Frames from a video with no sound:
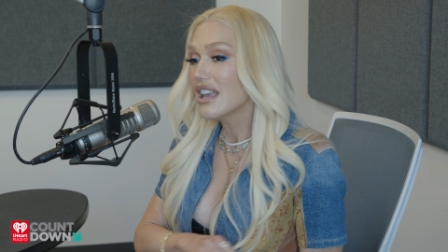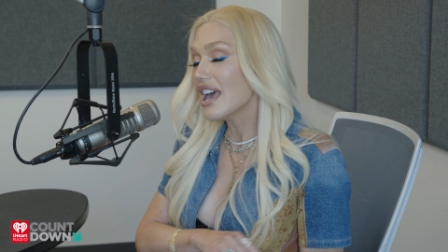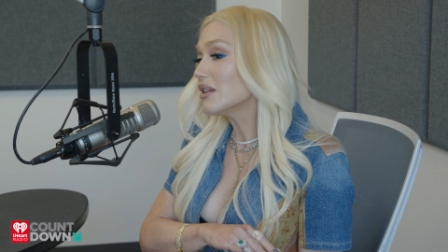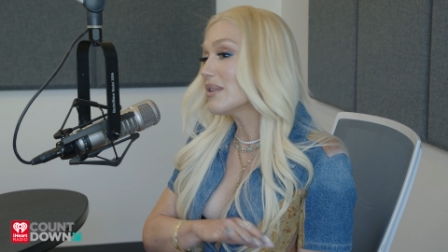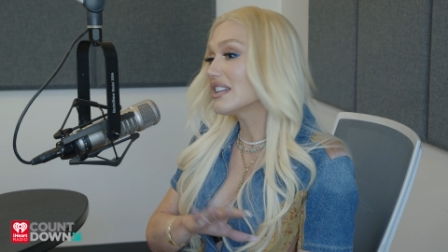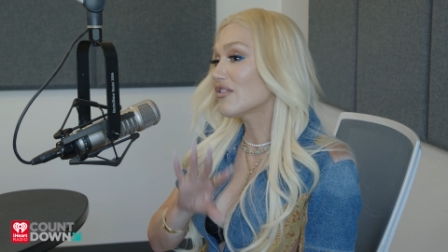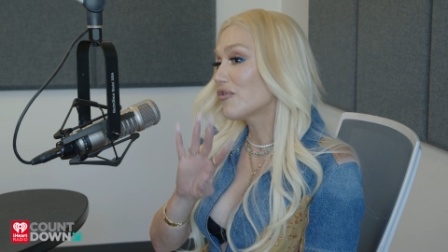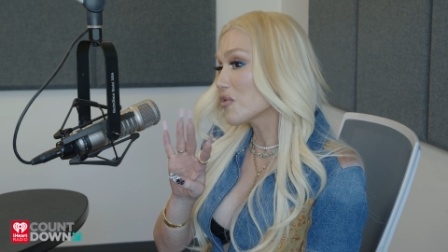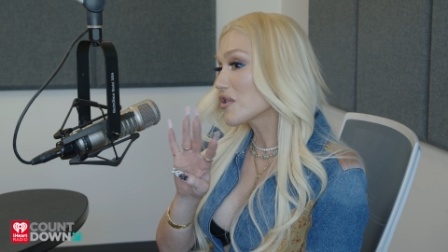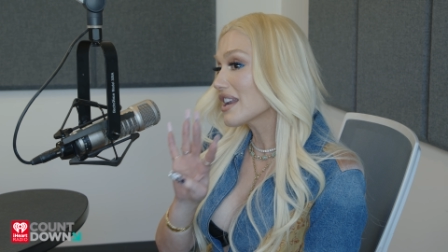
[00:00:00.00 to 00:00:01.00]
Anyways,
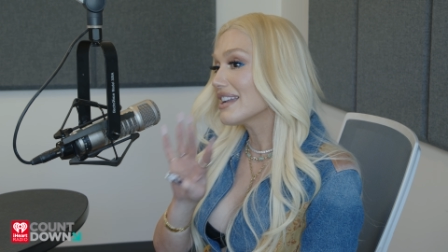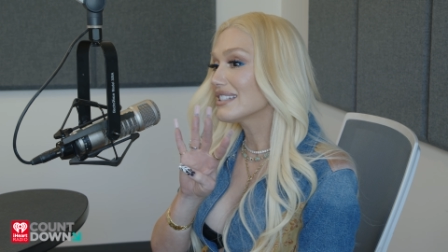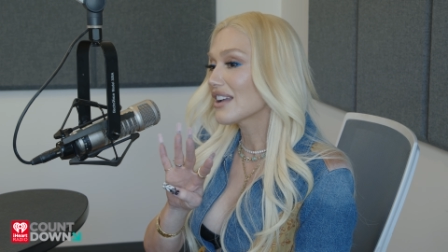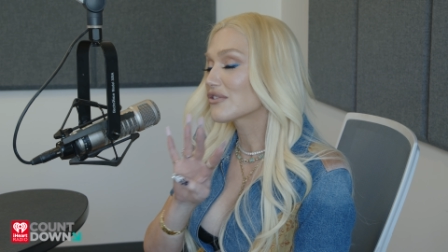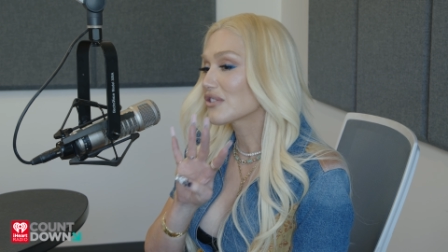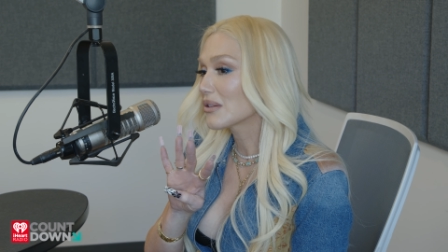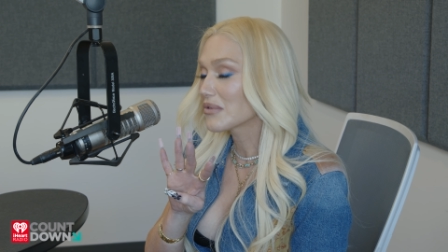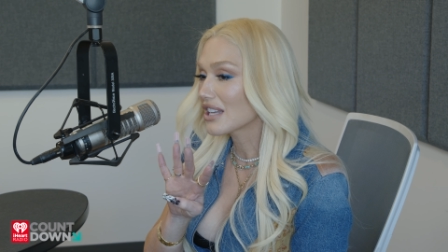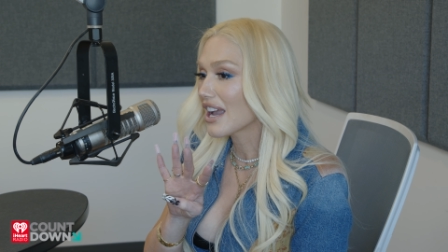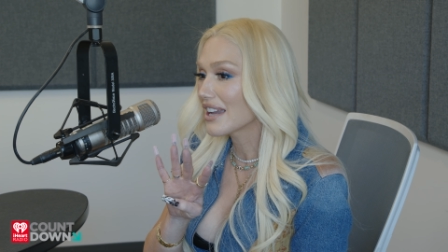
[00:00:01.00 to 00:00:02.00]
four days after he
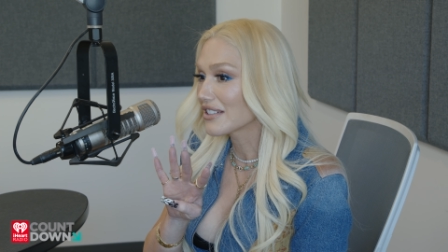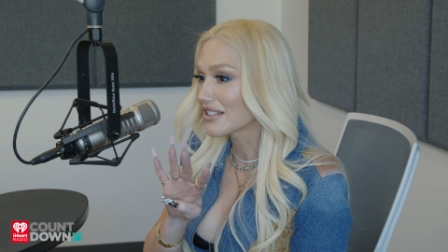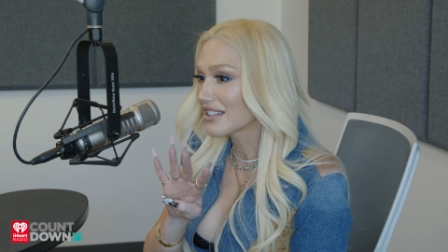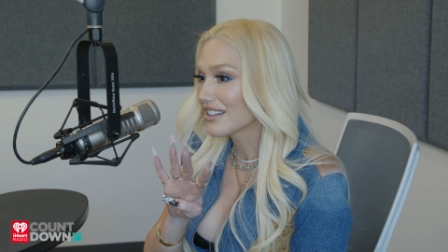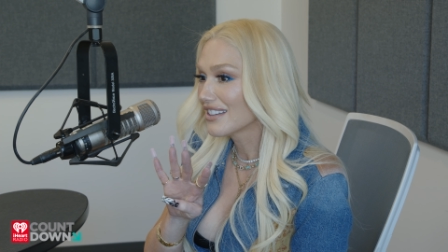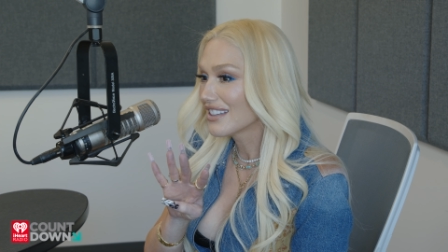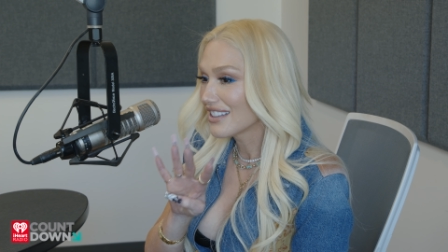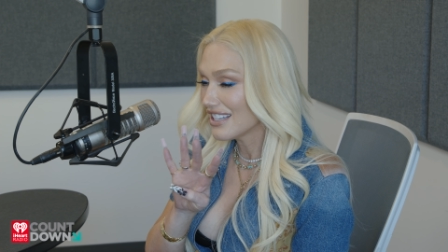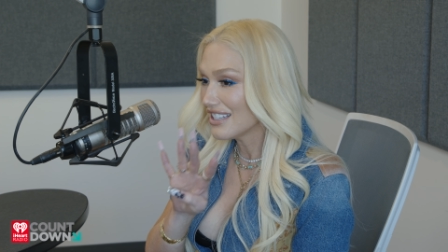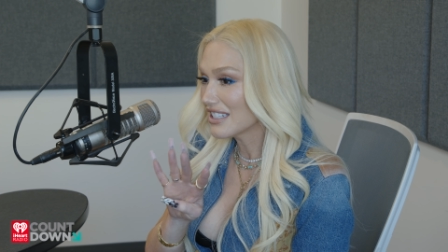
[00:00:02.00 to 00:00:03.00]
retired,
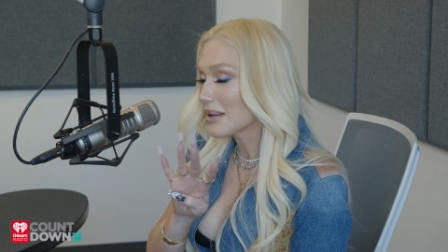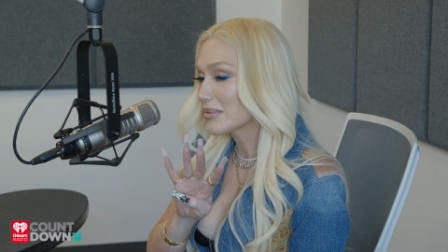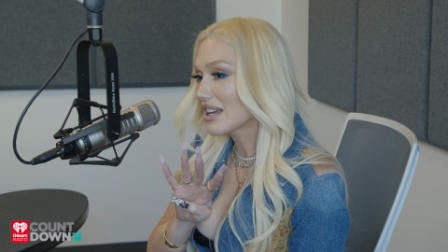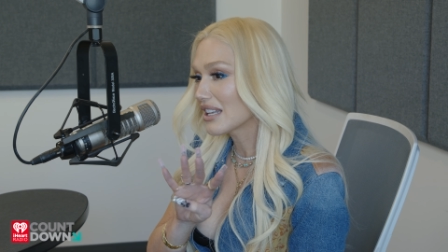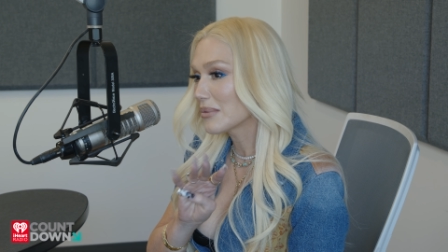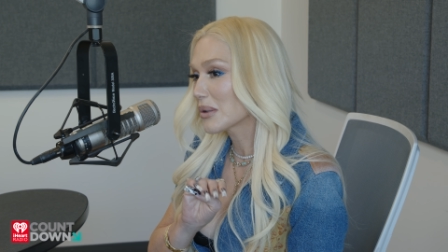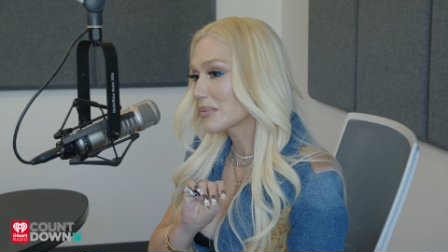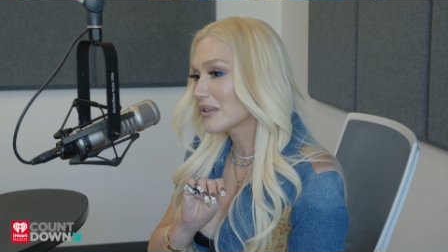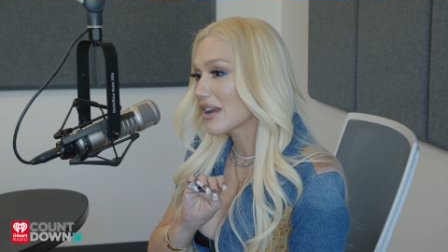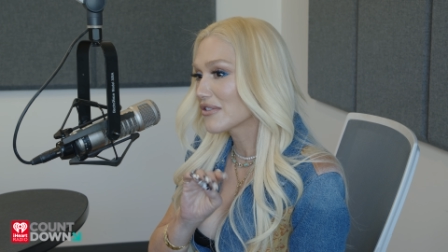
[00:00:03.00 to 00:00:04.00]
he ended up cutting
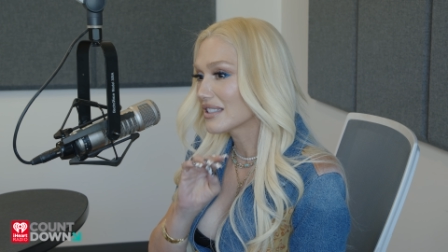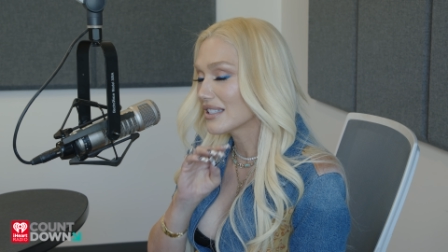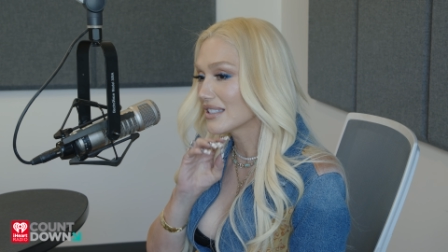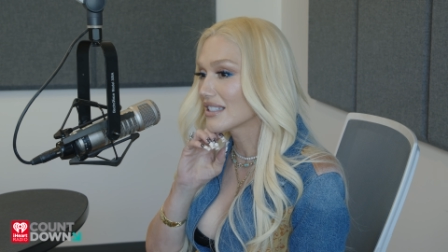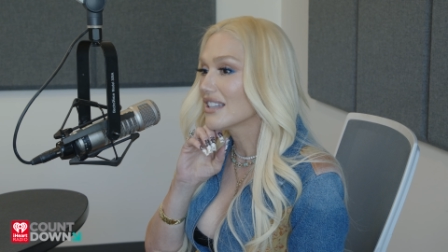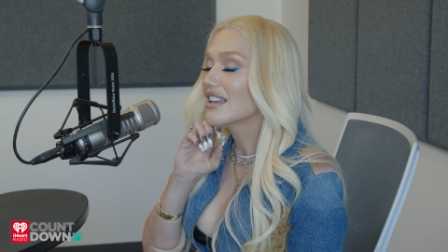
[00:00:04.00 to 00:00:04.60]
Purple Irises